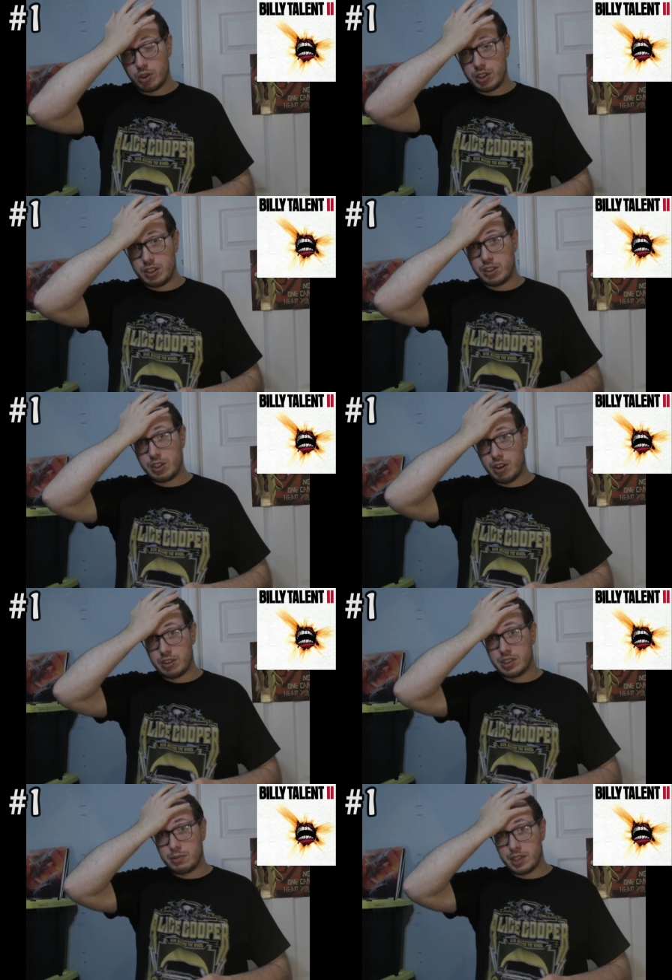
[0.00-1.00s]
of these songs
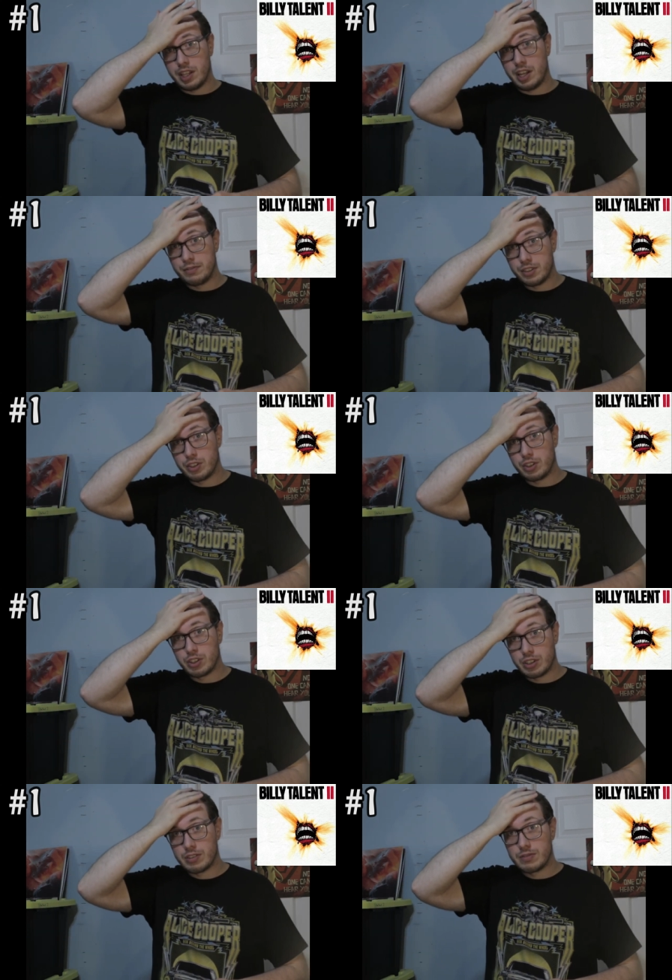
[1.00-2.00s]
I would love to
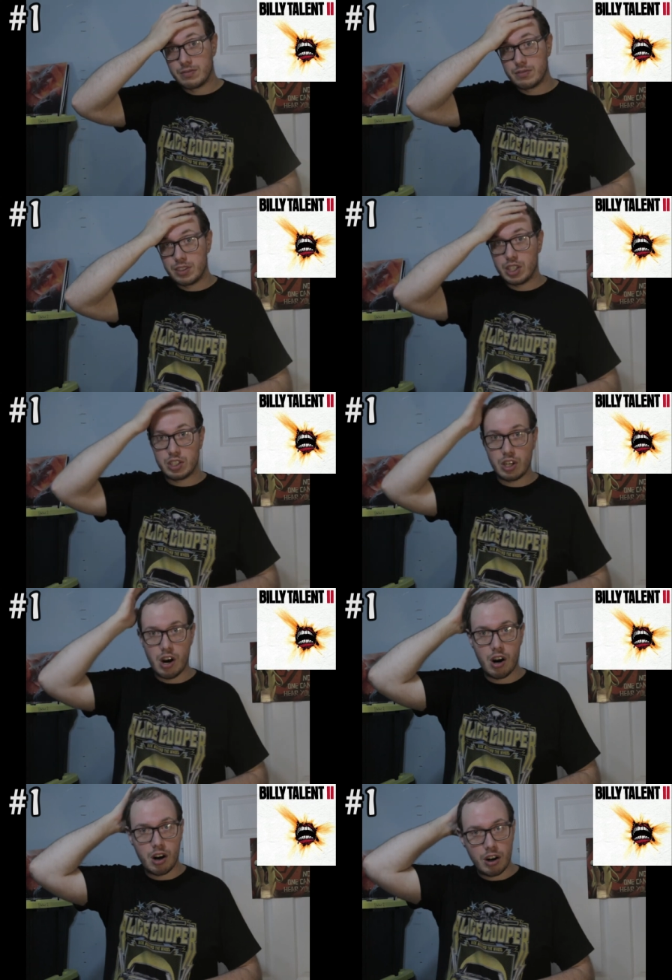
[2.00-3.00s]
learn
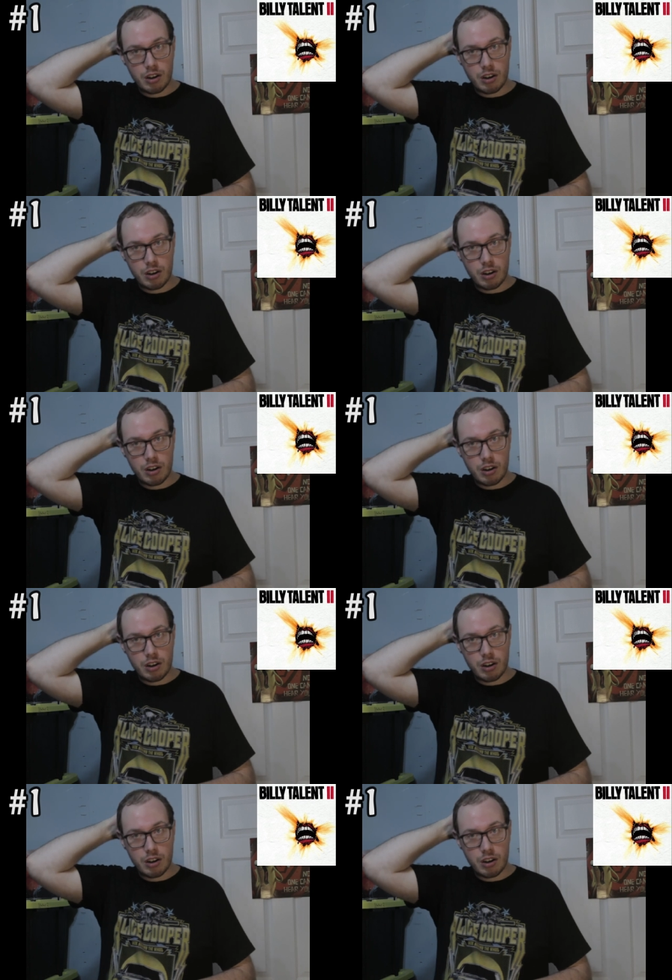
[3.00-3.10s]
guitar